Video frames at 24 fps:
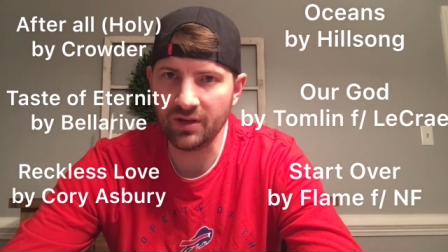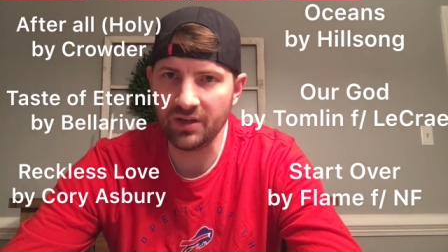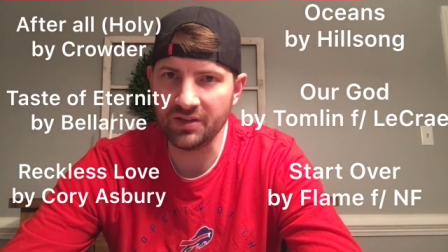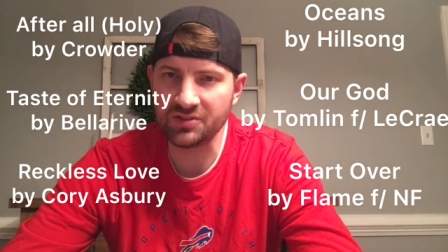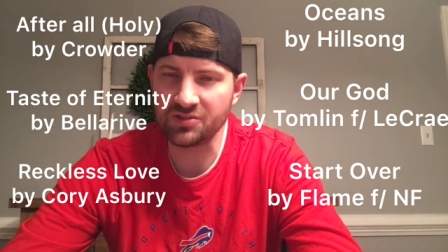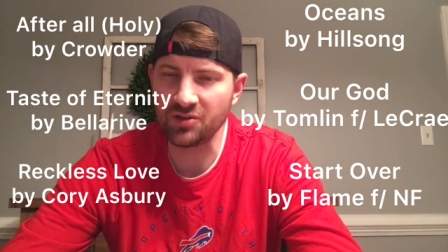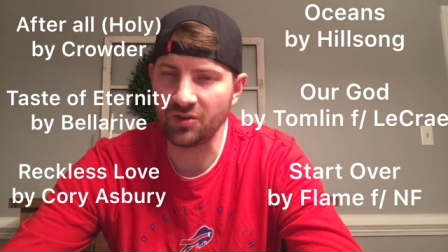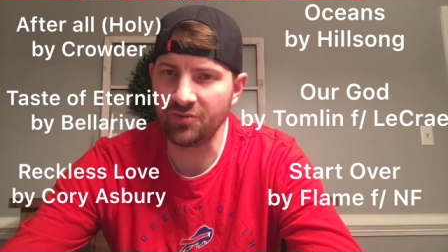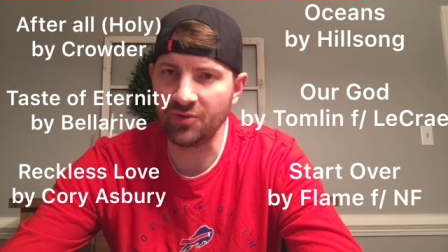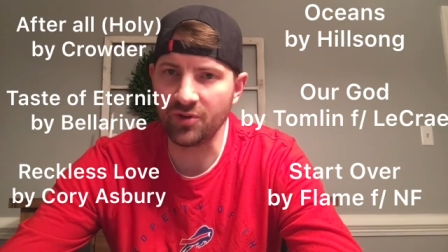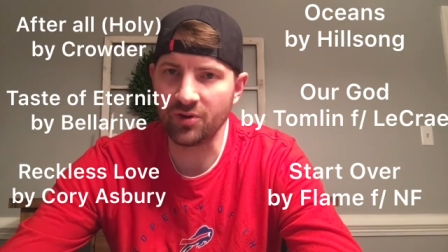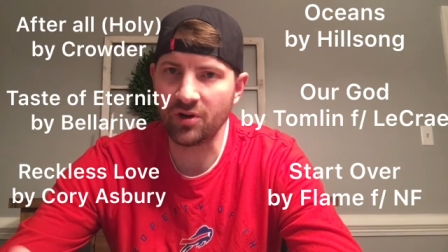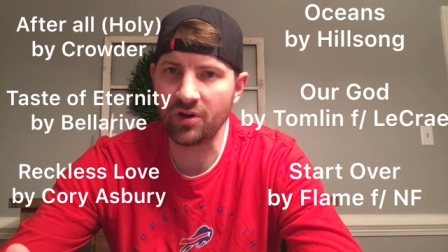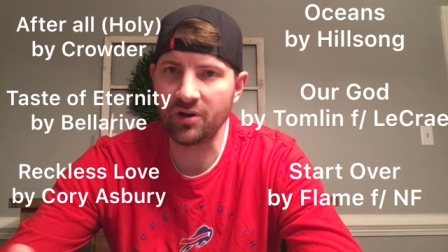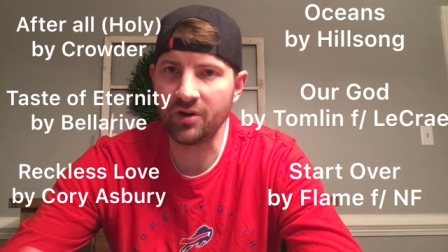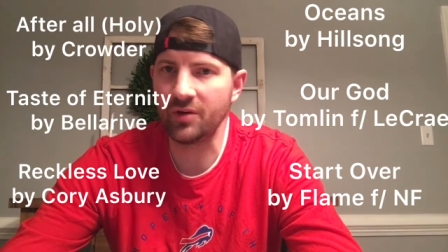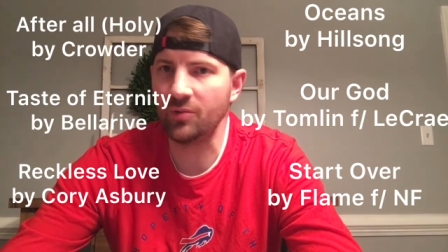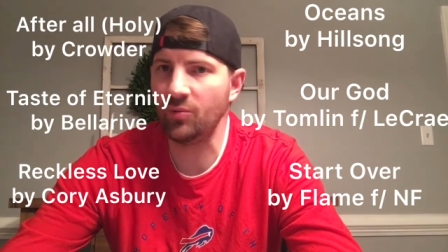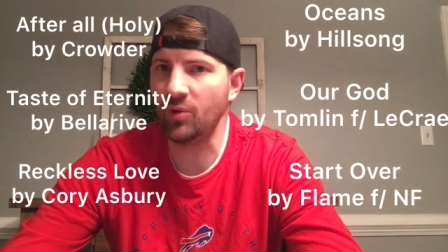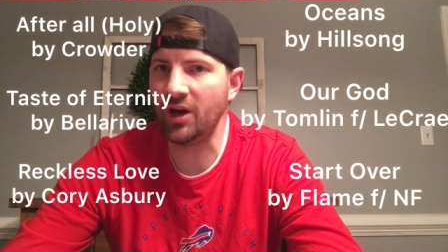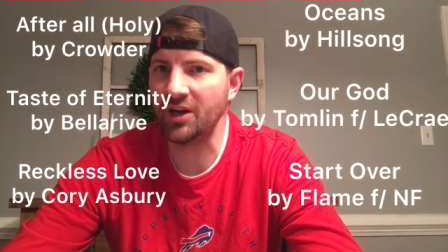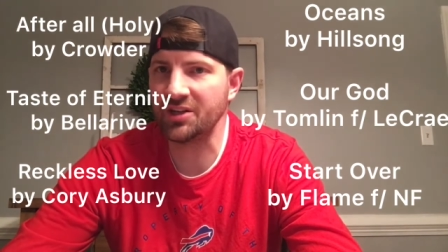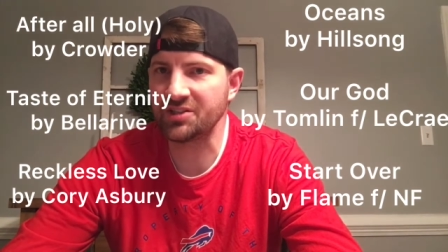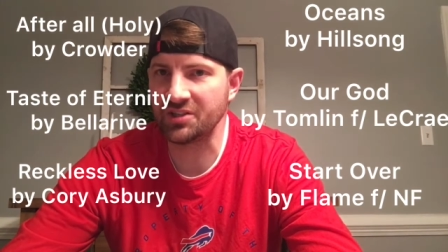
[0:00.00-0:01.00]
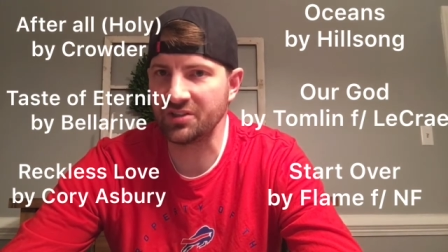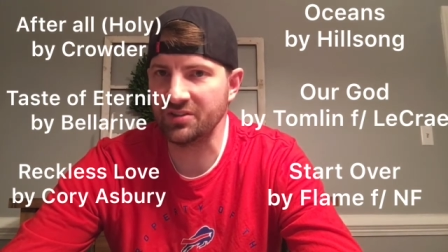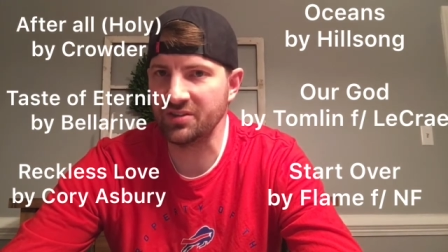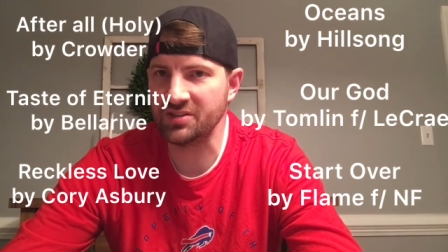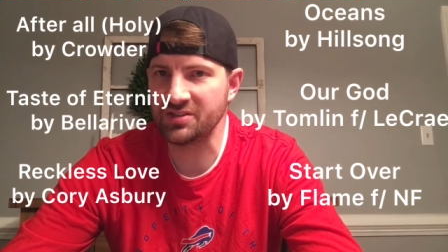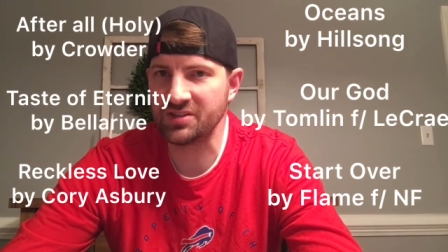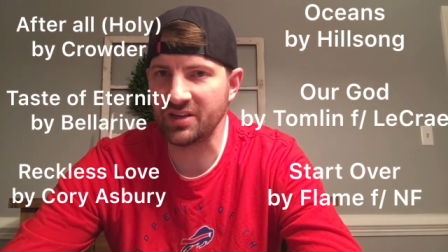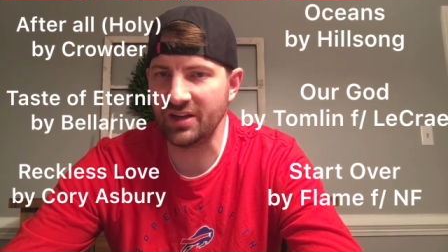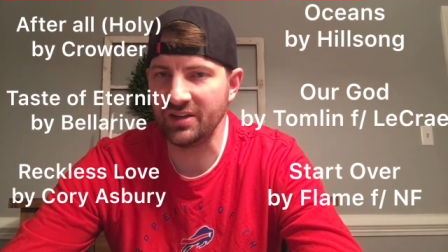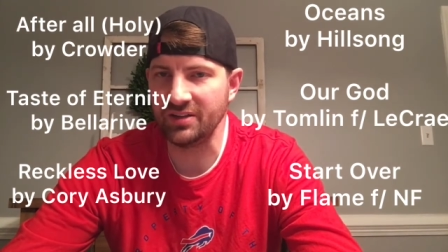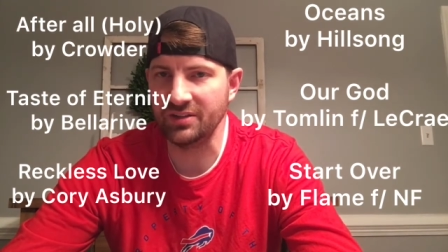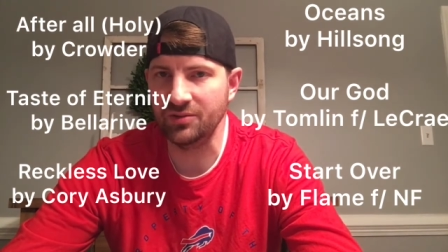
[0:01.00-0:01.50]
And so if you're already watching this
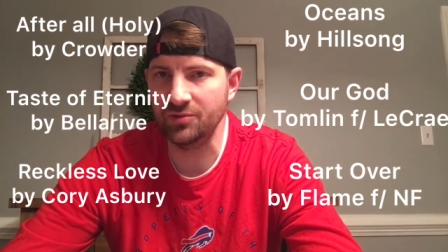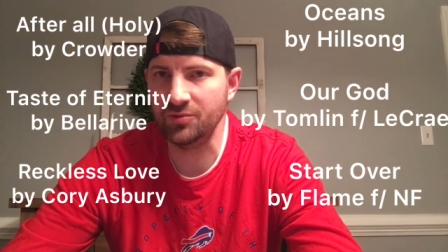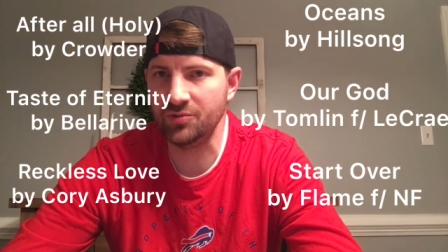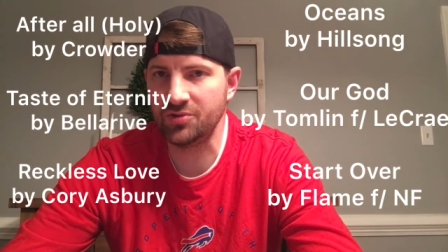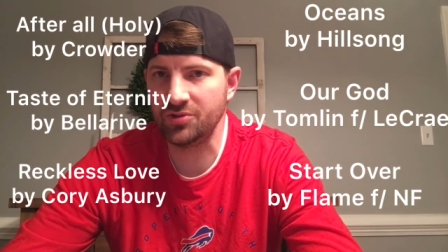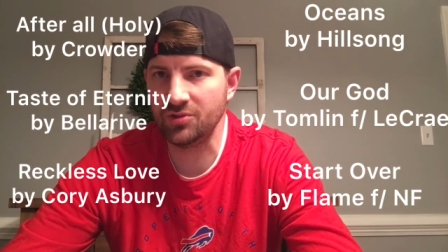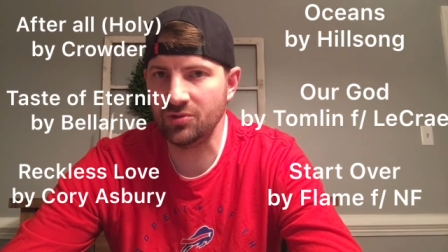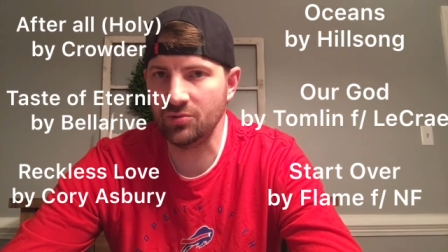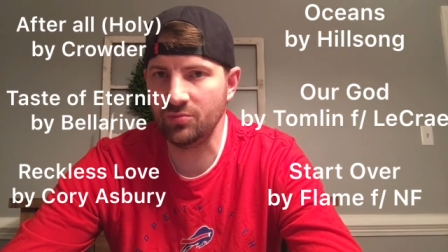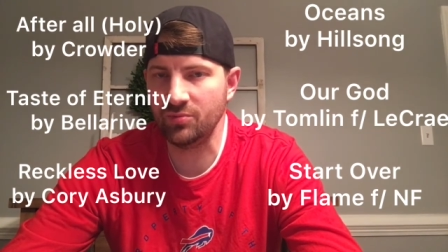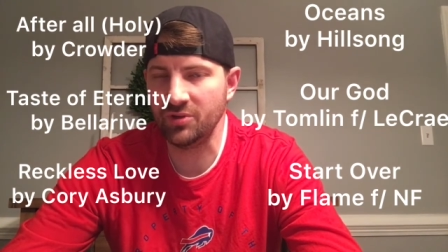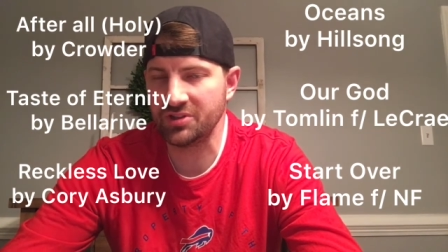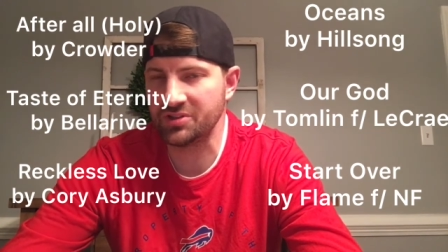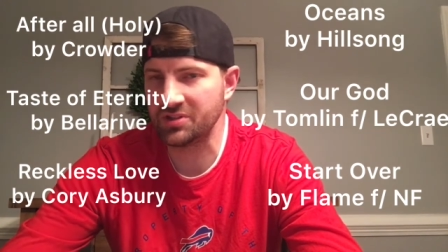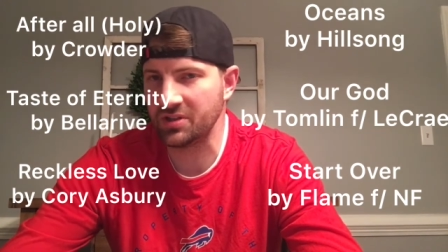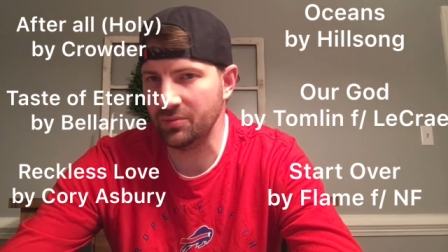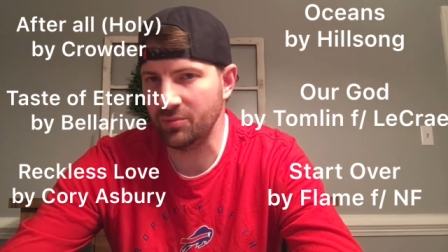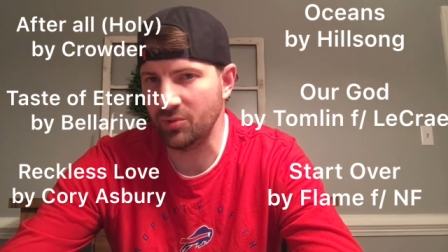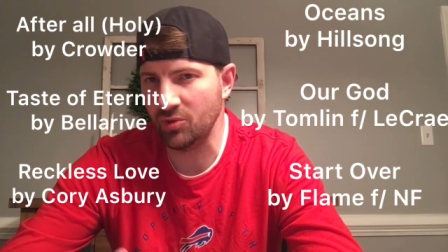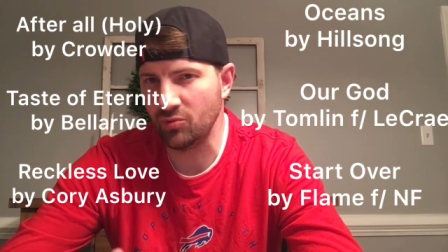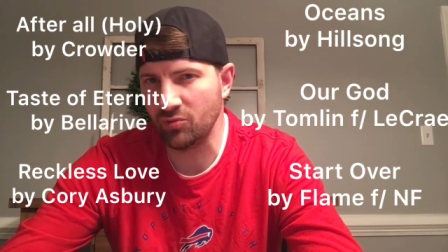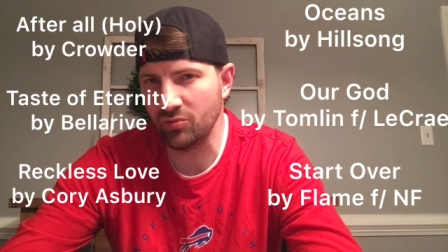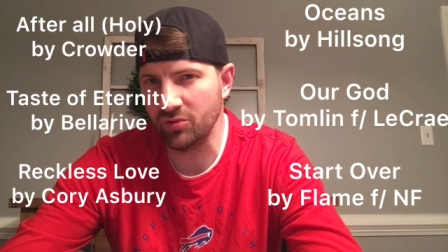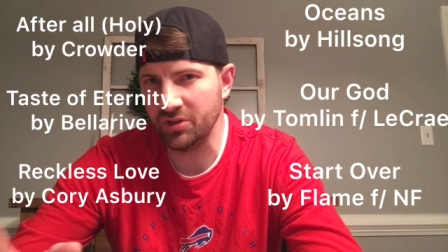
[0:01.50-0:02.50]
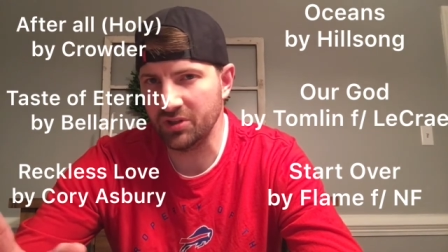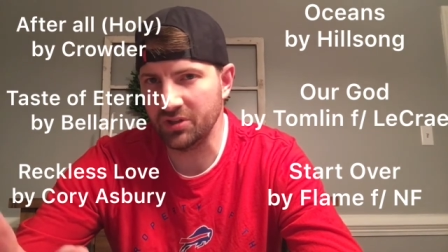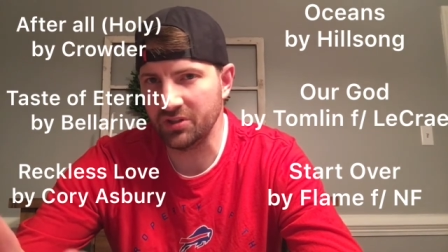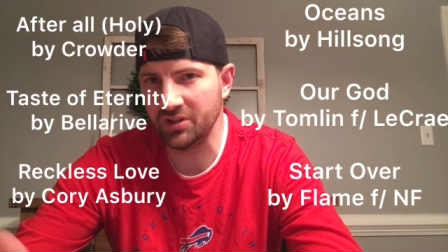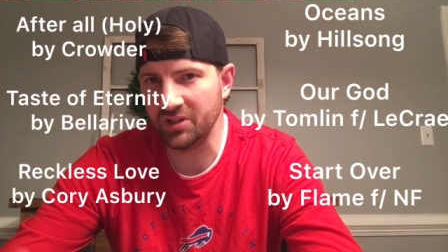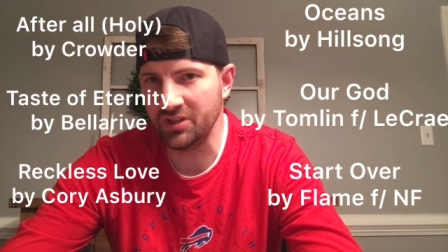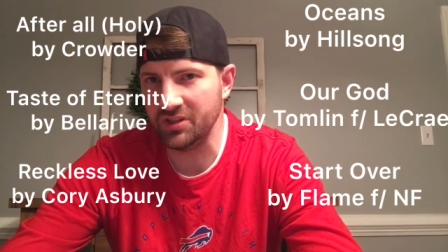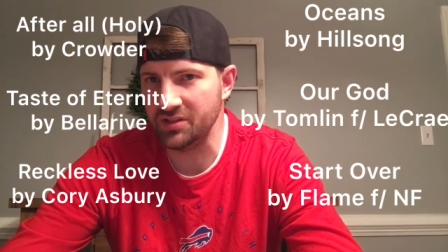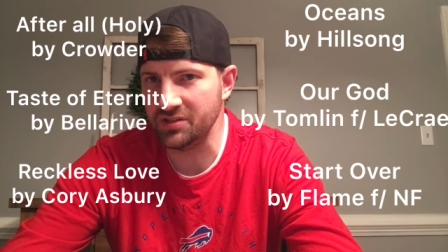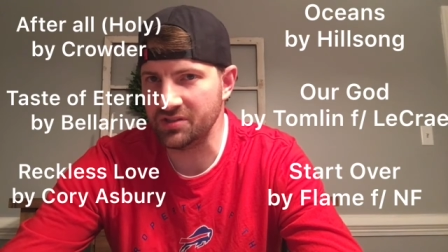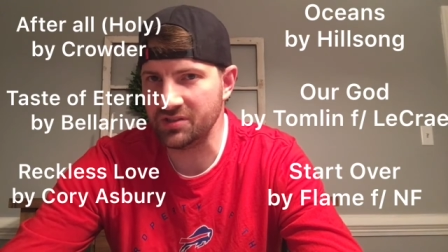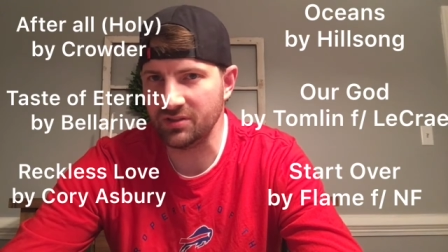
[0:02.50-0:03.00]
on YouTube, it's gonna be real
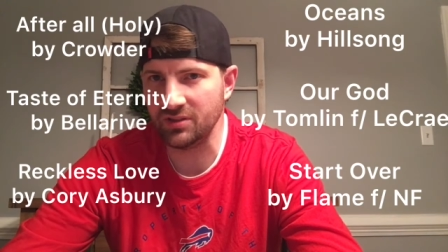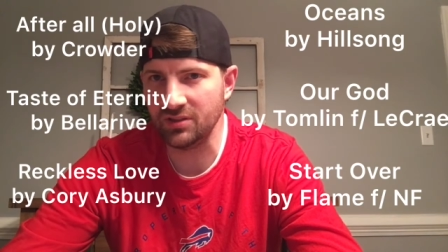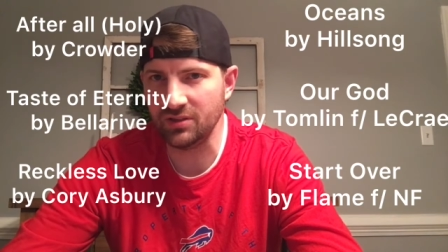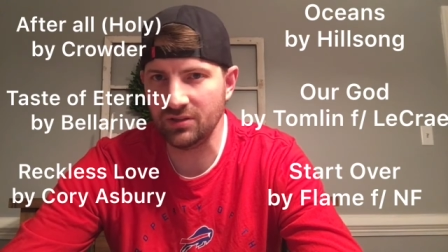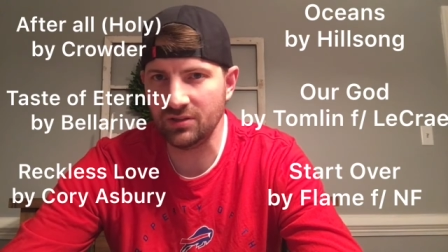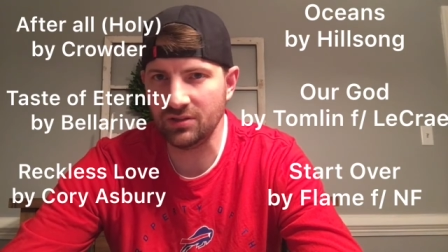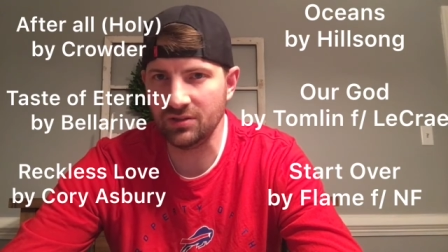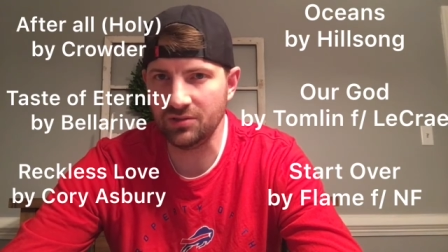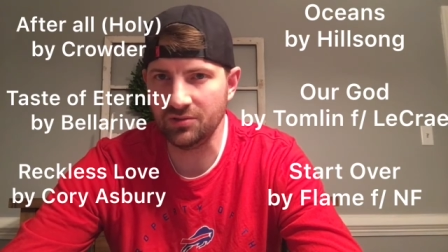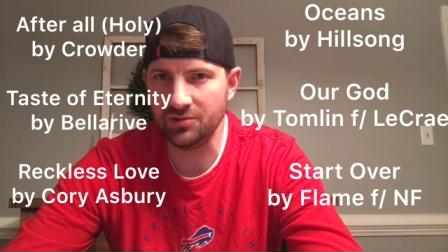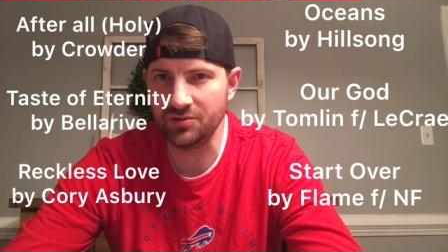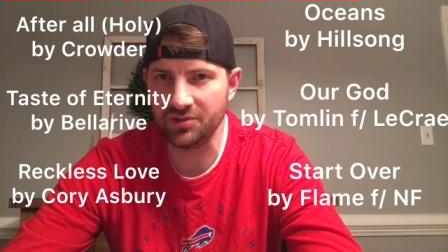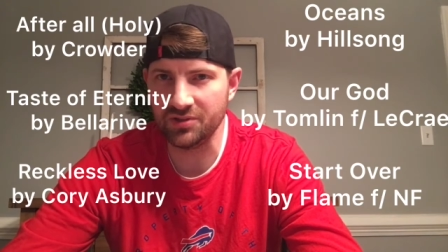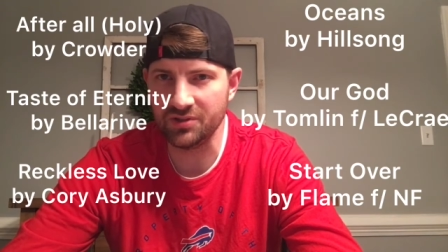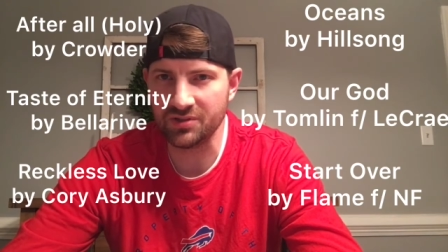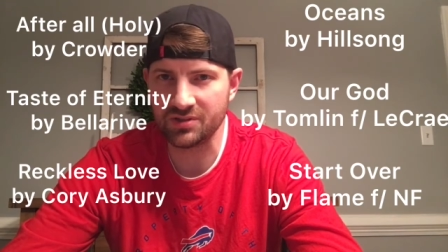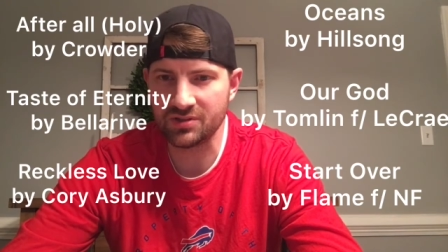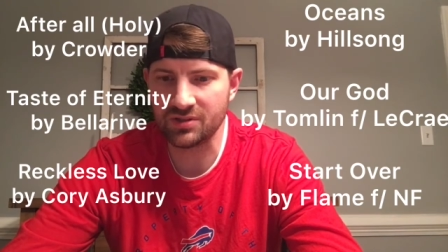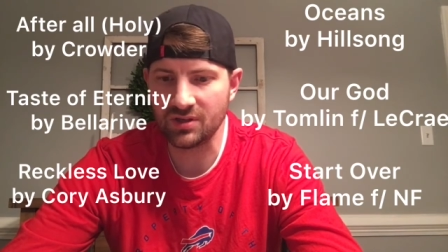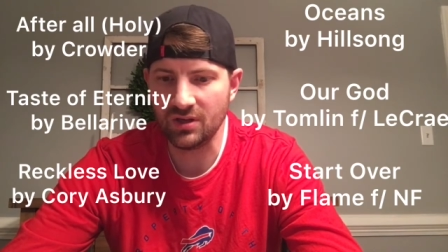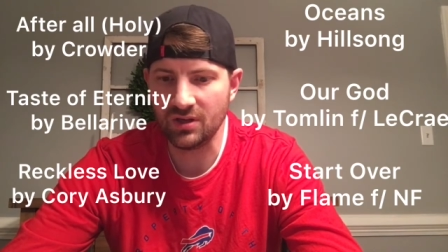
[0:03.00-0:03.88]
easy. You just,